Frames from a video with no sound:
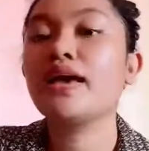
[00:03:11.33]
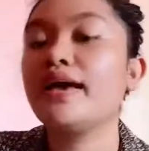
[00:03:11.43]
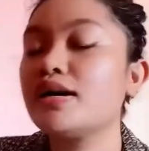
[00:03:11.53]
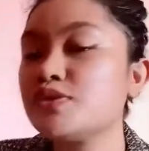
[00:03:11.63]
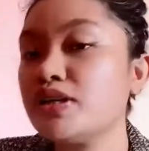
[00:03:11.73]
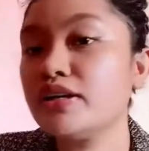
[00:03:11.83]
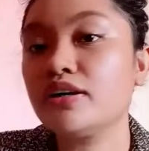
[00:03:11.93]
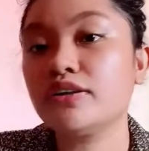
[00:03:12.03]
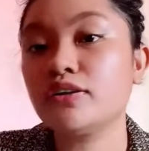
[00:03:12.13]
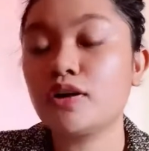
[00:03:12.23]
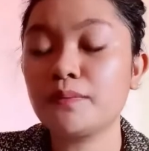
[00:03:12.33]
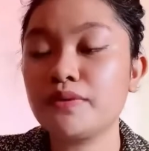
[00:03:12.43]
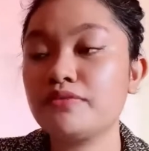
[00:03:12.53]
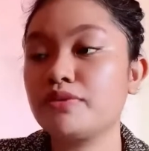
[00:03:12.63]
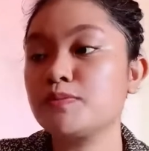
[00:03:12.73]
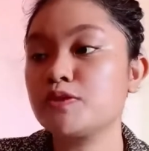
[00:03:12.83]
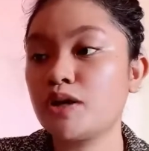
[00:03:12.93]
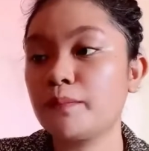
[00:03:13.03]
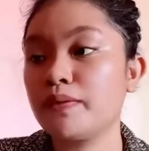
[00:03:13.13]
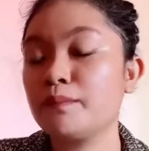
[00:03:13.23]
I actually got a copy from
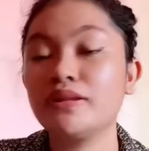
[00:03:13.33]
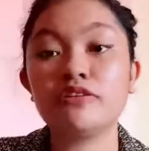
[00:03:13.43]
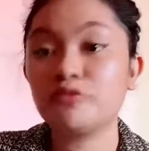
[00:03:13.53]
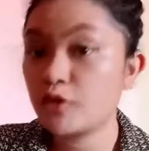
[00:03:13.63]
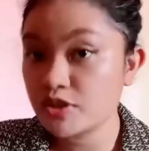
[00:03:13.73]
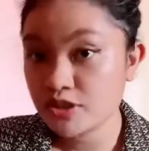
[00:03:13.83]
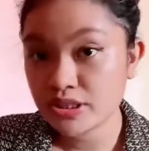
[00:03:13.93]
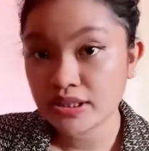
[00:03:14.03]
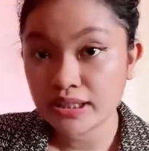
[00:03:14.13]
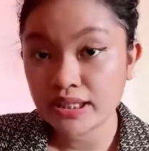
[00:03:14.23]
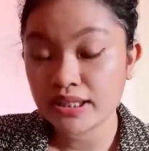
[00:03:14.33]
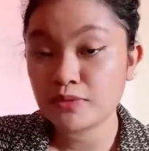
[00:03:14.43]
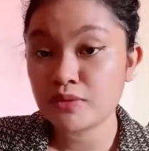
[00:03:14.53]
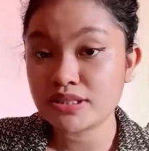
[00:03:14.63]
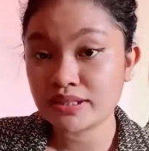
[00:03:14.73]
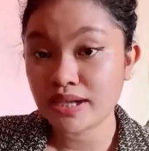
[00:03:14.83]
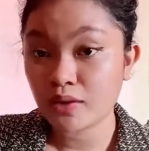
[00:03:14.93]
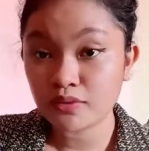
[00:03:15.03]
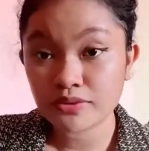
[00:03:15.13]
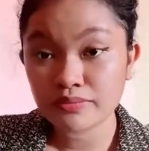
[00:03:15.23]
Shopee but unfortunately it was a
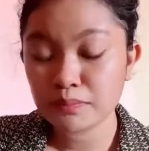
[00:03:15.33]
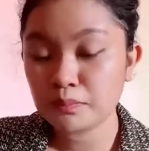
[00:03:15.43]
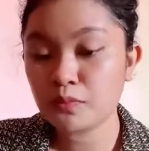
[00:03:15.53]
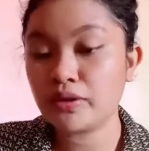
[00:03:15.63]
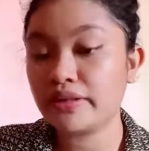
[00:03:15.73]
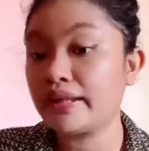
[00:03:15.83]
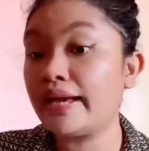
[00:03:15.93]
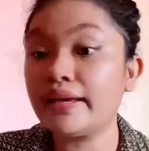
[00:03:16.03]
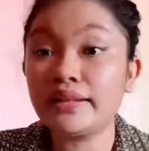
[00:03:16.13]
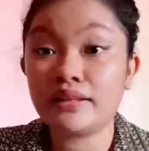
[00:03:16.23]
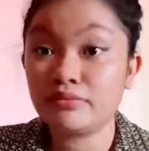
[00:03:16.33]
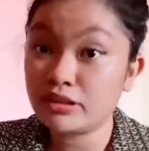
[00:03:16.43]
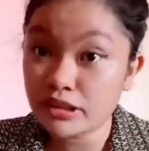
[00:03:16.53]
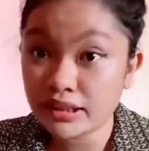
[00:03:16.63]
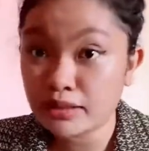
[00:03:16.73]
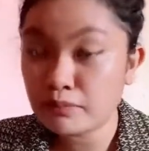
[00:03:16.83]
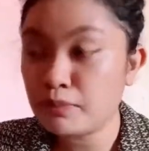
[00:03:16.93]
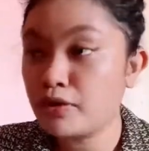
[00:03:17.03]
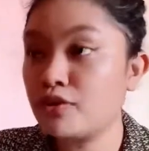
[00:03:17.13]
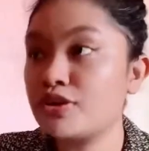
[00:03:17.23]
counterfeit book and I can't even read it
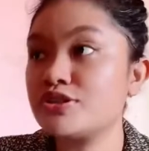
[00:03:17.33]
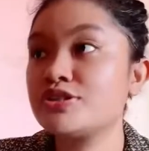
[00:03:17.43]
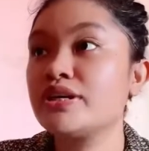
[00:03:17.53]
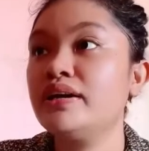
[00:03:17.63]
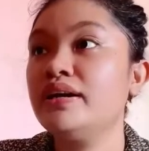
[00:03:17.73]
because